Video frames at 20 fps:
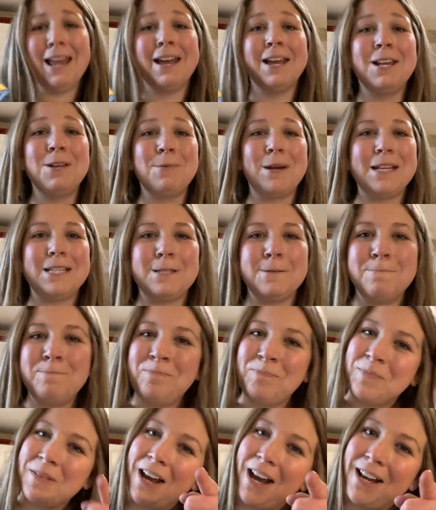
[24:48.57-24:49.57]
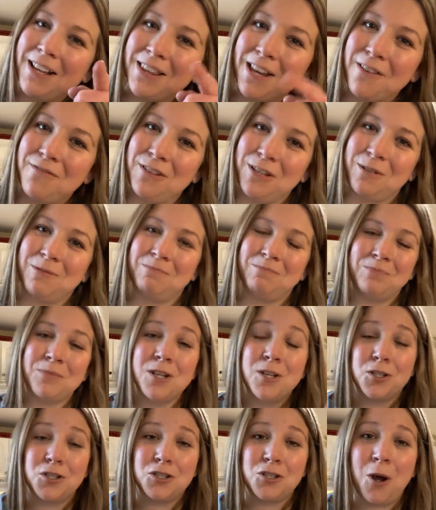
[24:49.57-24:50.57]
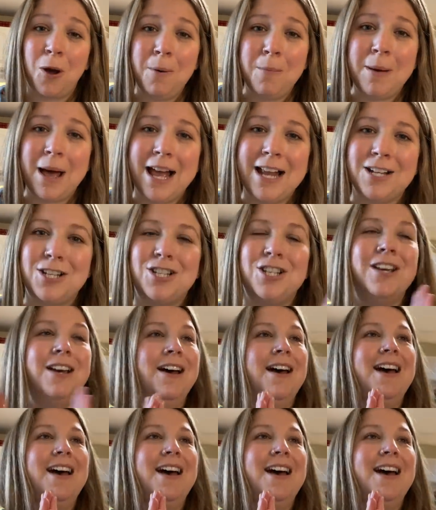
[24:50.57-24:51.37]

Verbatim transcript: Anyways, I love you so much,